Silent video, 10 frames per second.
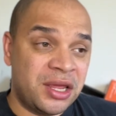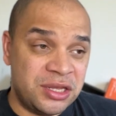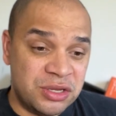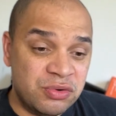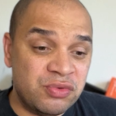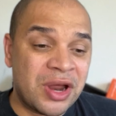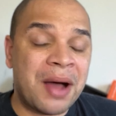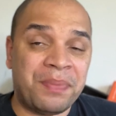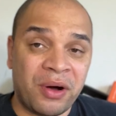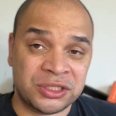You do
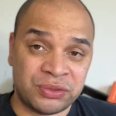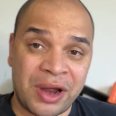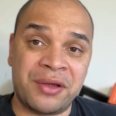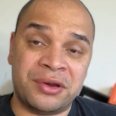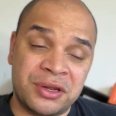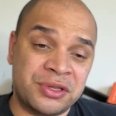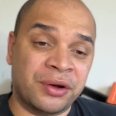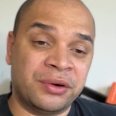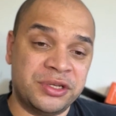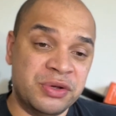not boss around an
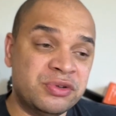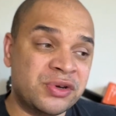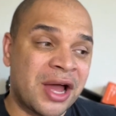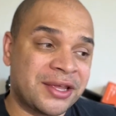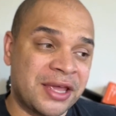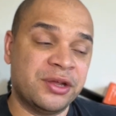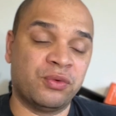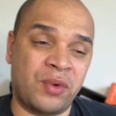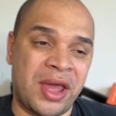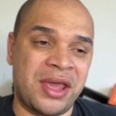adult. You do not get your
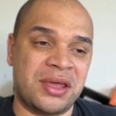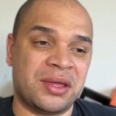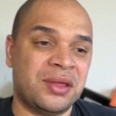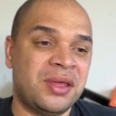way.